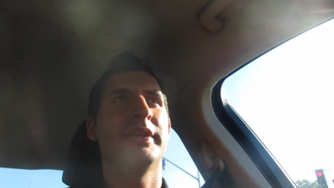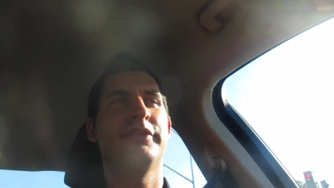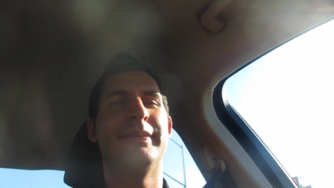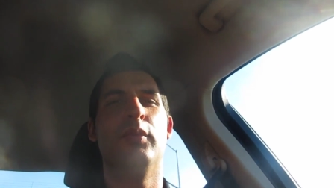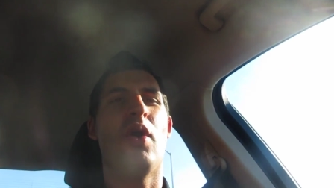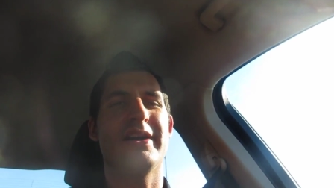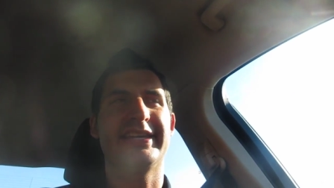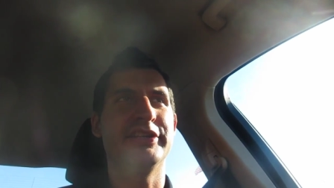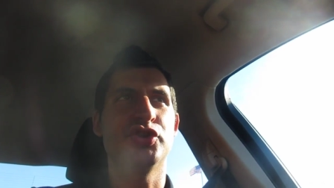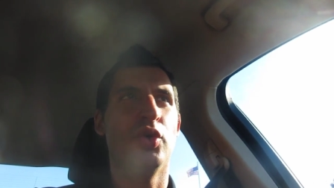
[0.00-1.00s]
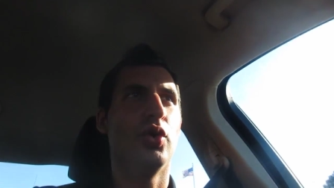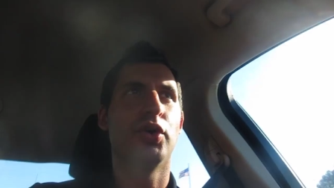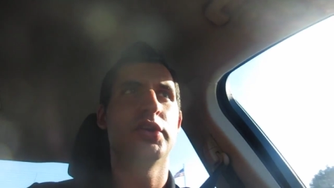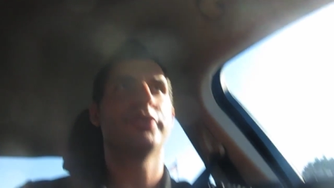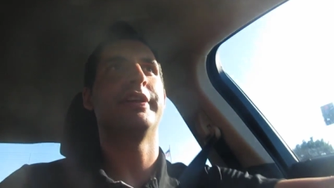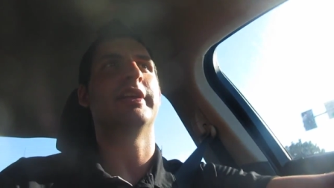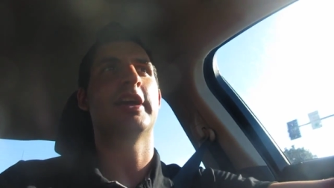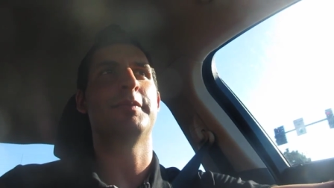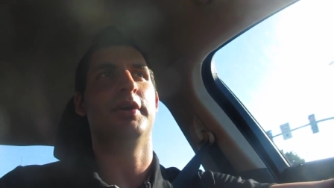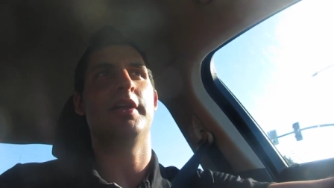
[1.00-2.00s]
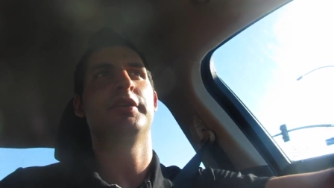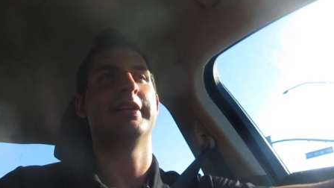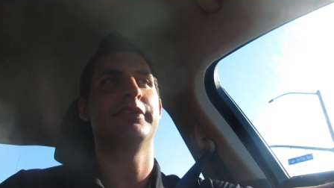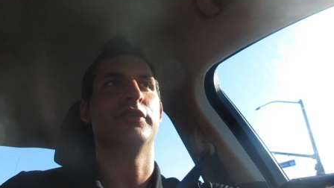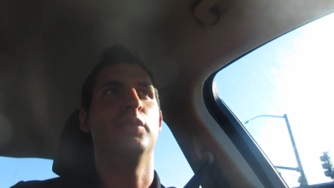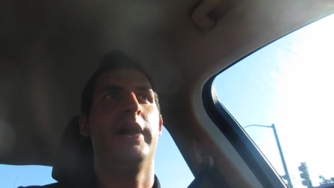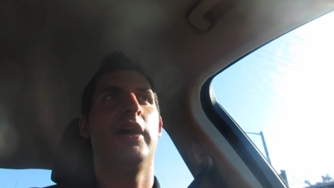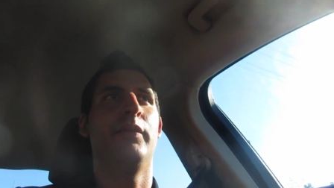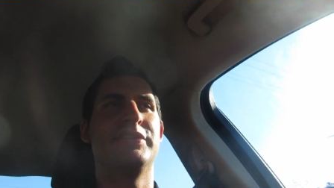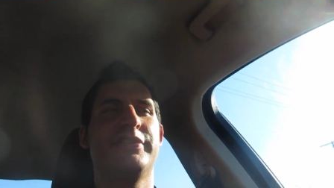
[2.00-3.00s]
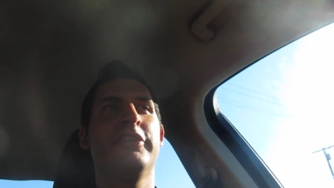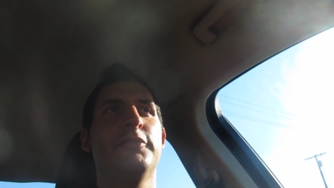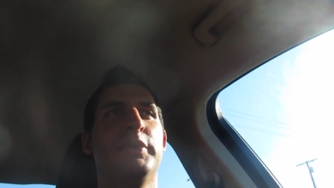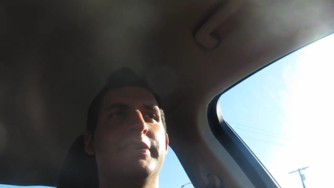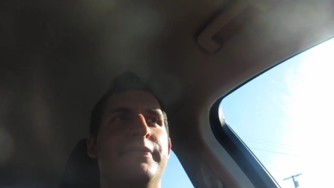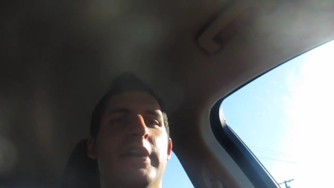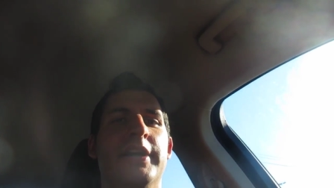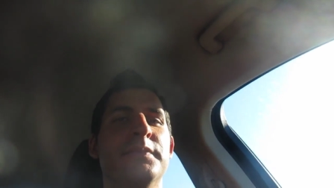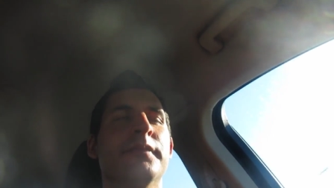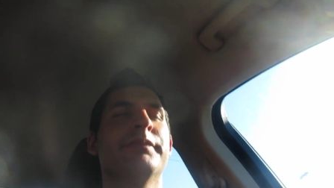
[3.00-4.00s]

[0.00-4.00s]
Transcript: some walking tours and a couple other things as well, which sounds pretty fun,